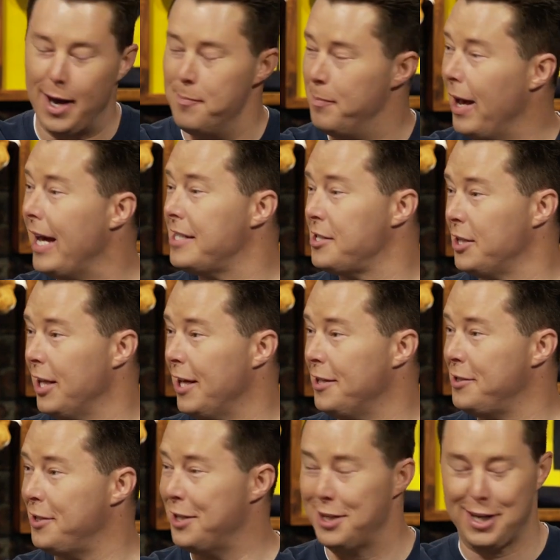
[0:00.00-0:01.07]
my best
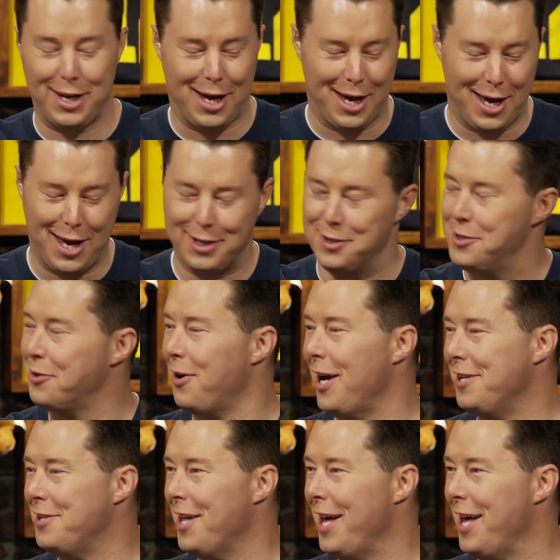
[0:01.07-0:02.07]
list, and then I had to scratch